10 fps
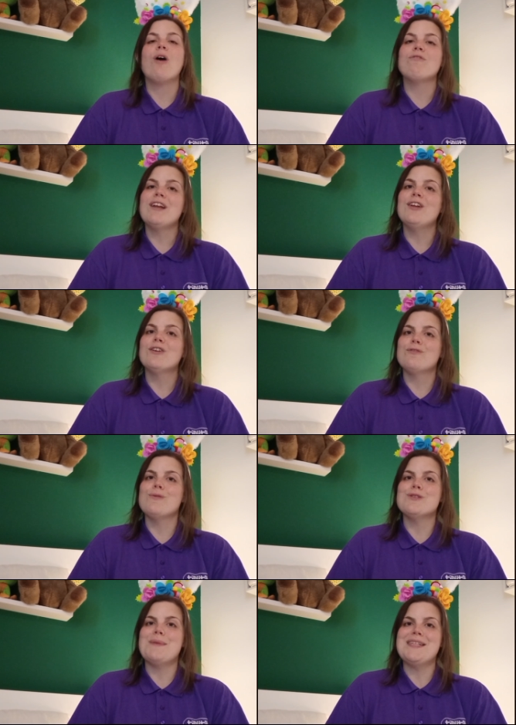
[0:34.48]
I really look
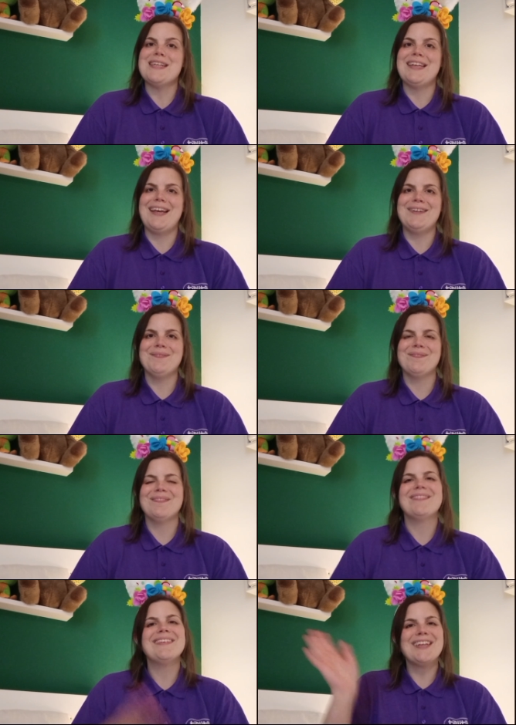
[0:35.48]
forward to meeting you.
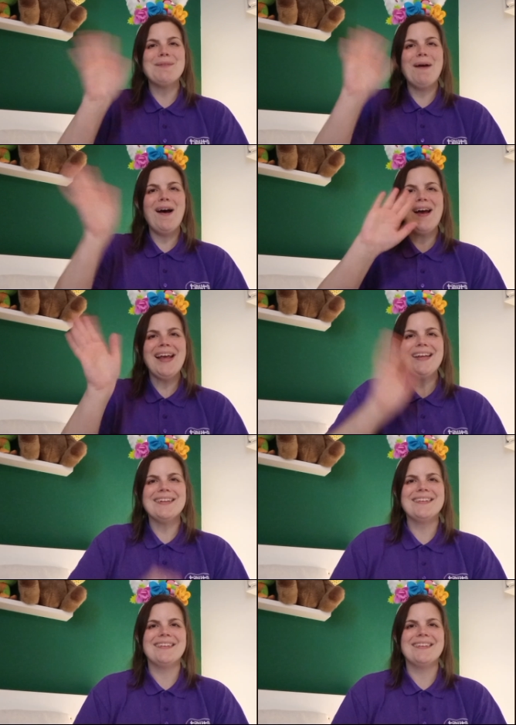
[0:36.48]
Goodbye.